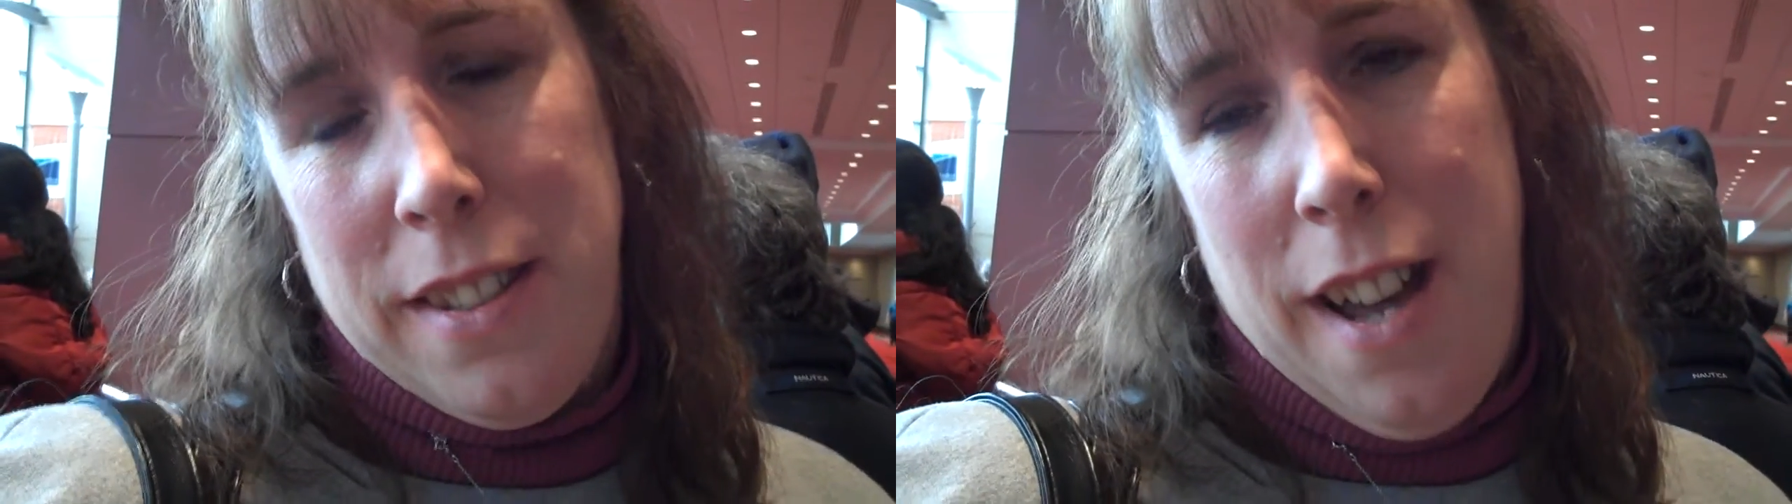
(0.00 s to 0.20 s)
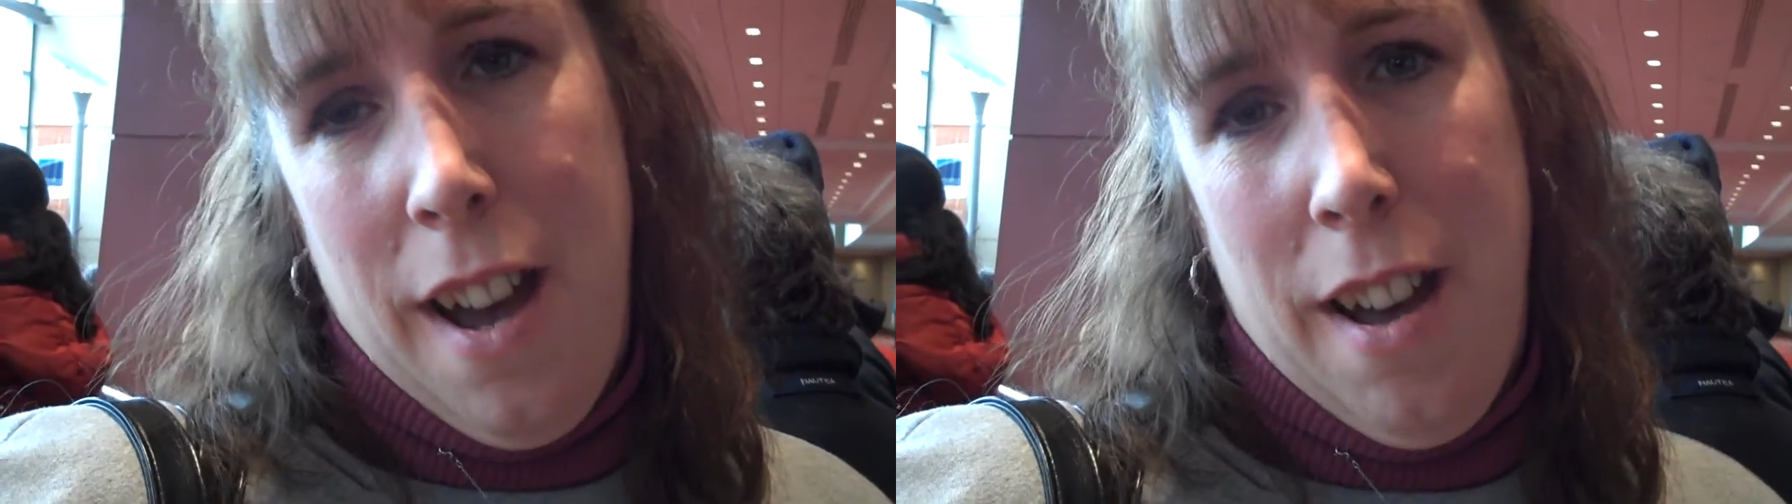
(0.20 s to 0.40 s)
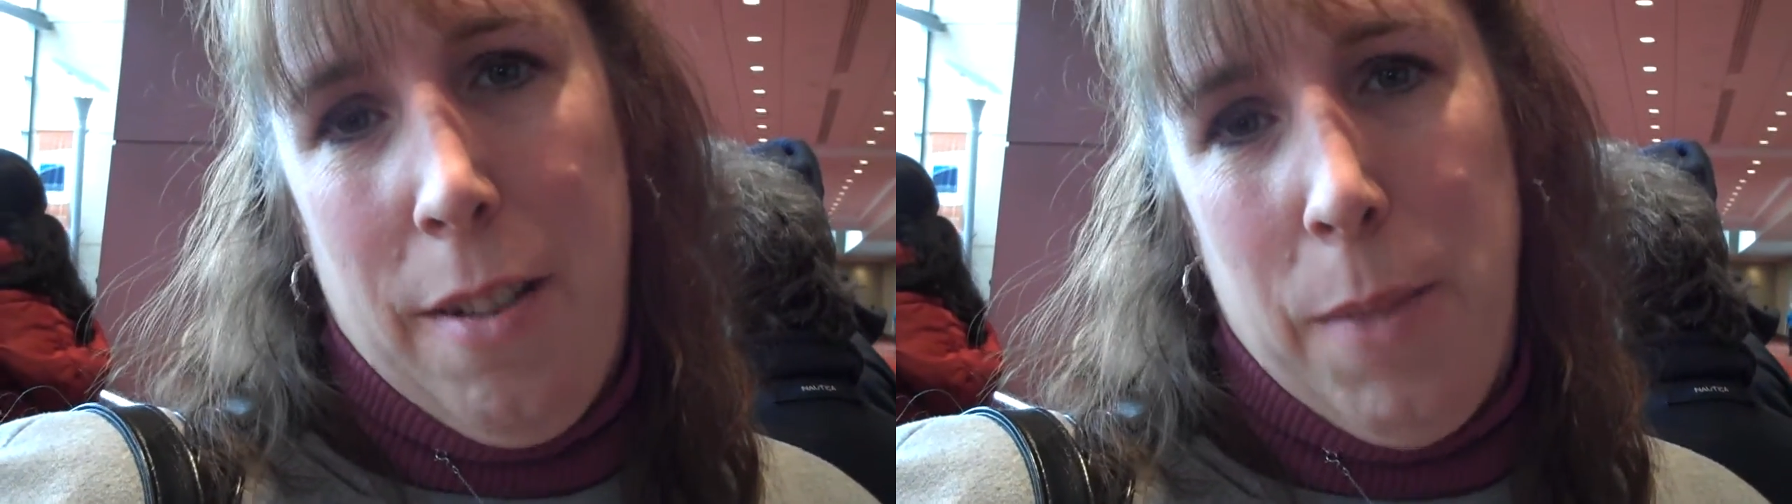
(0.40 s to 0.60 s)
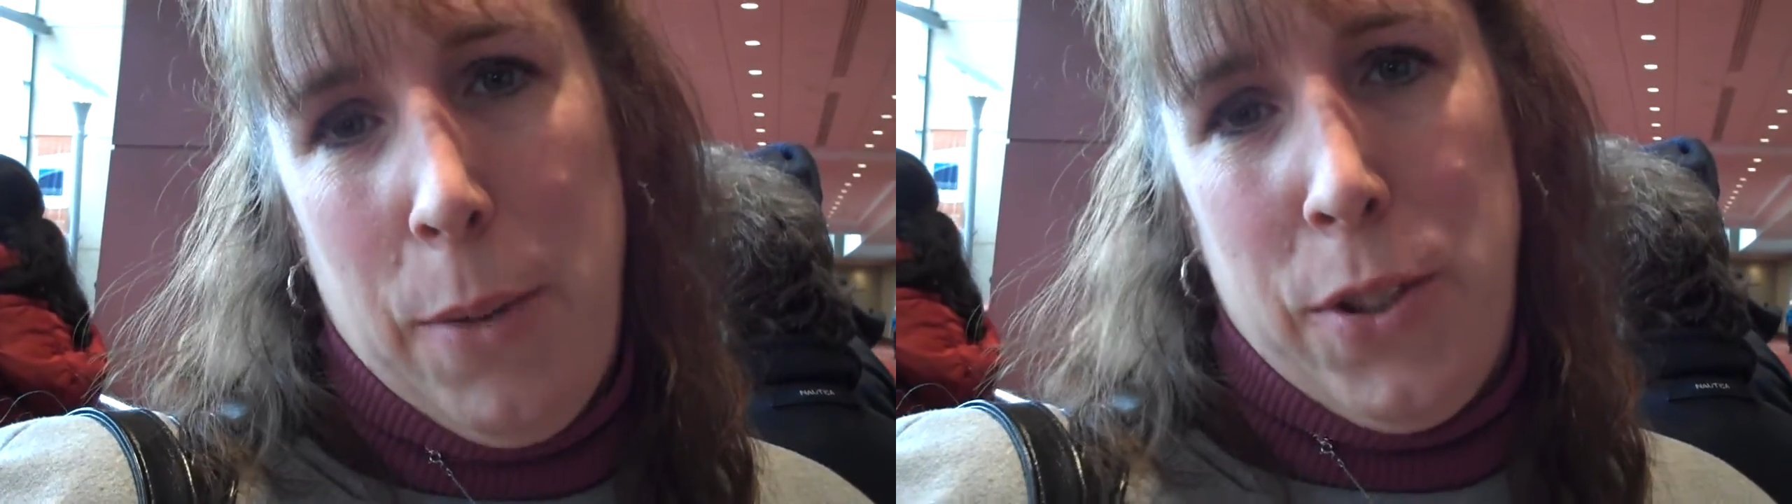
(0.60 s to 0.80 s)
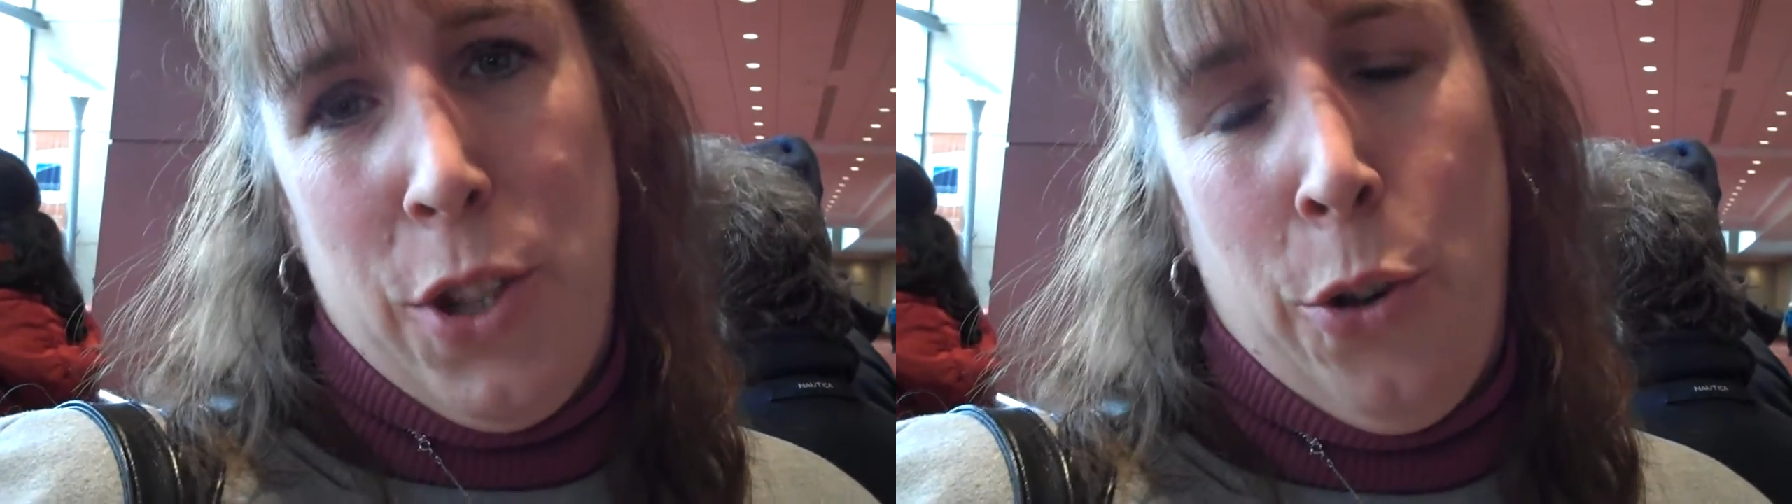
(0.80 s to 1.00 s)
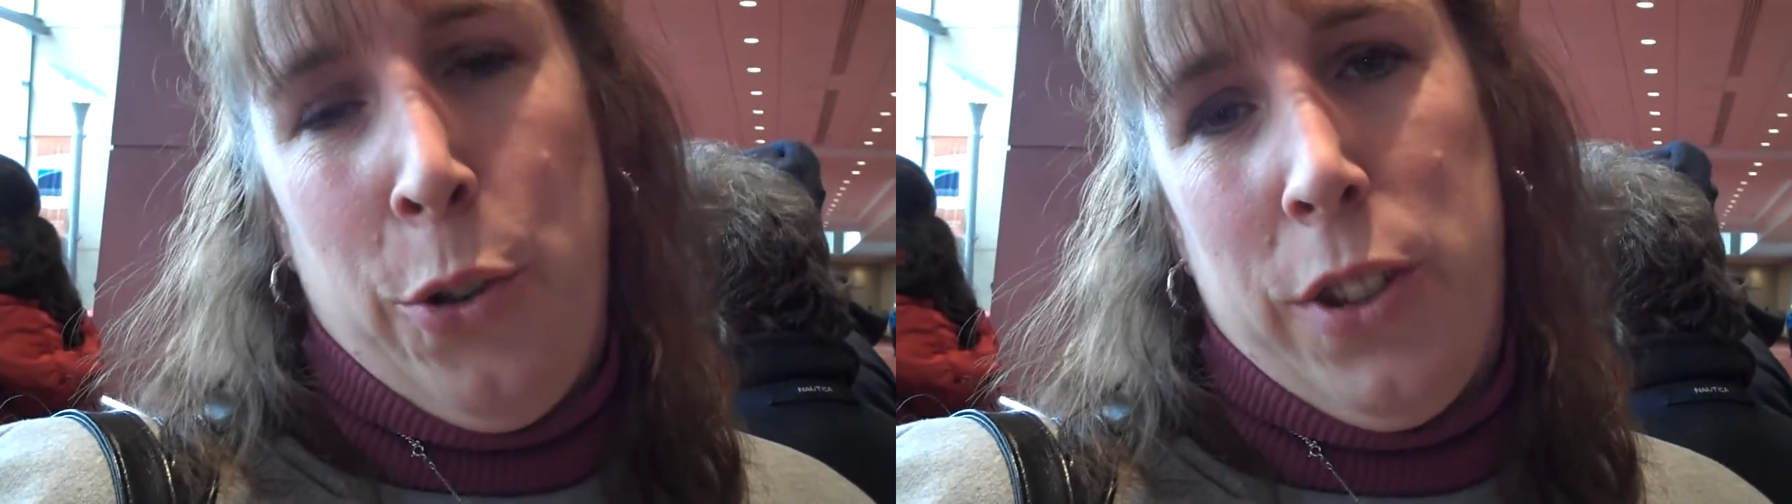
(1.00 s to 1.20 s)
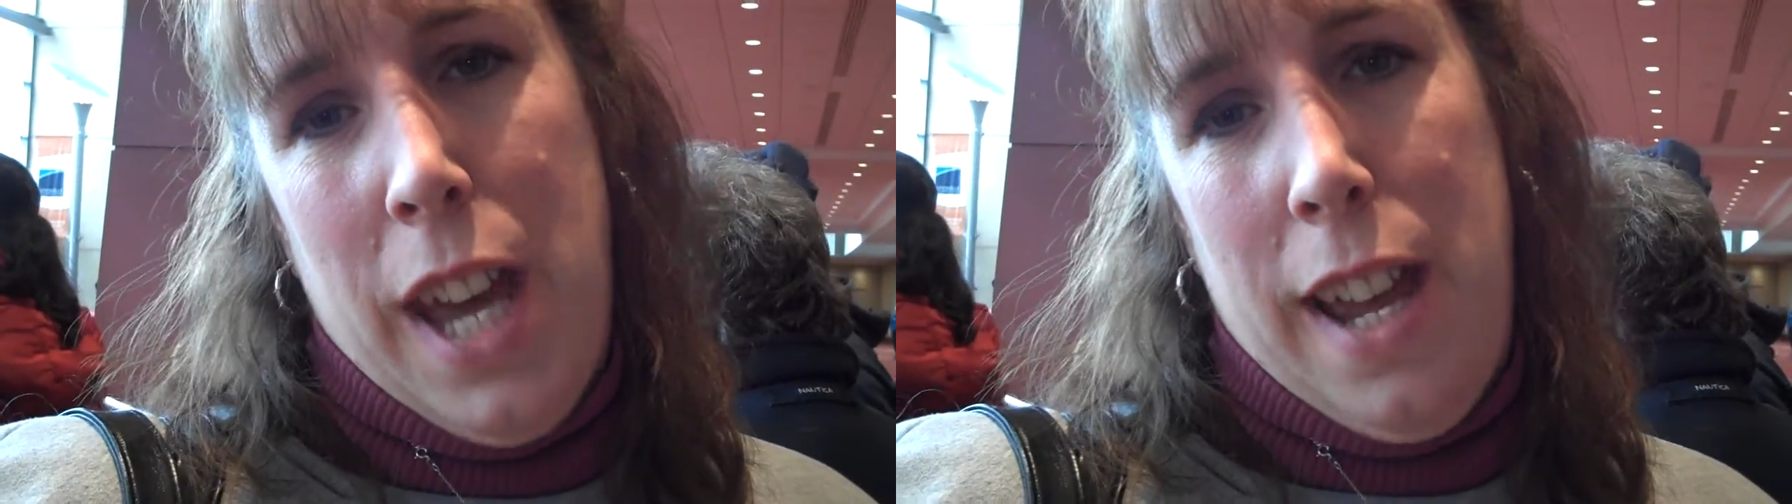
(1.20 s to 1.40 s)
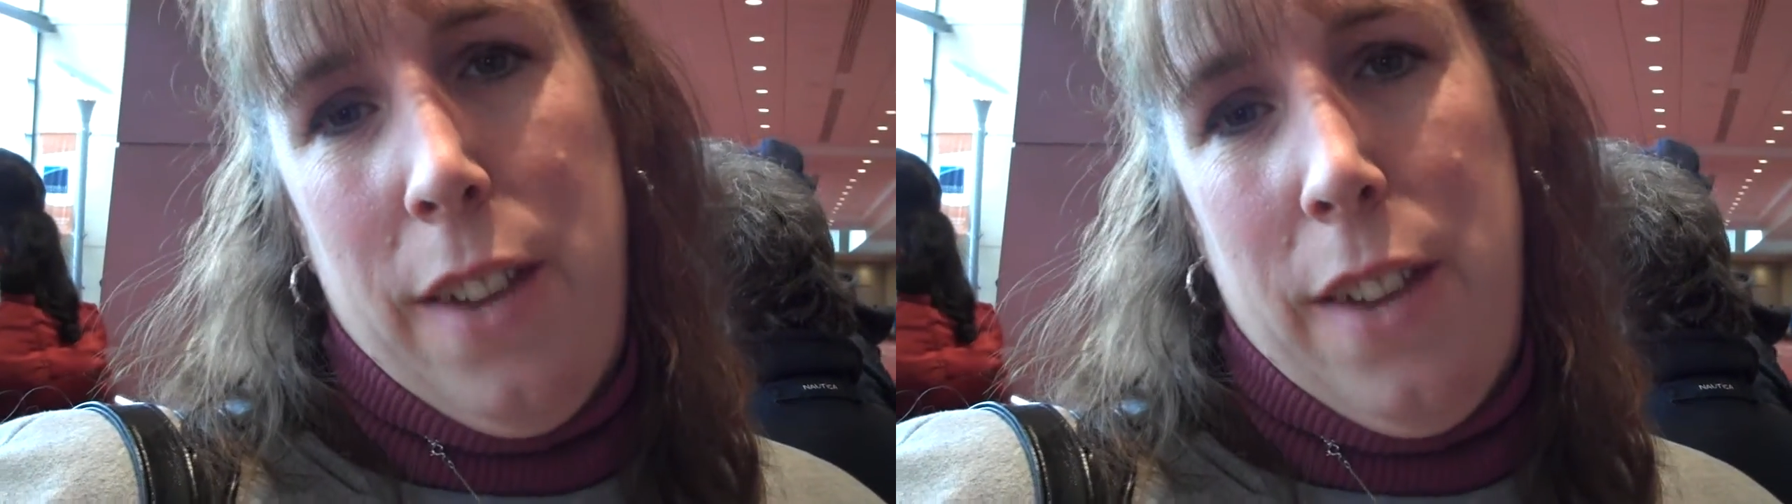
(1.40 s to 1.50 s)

Um, I was told that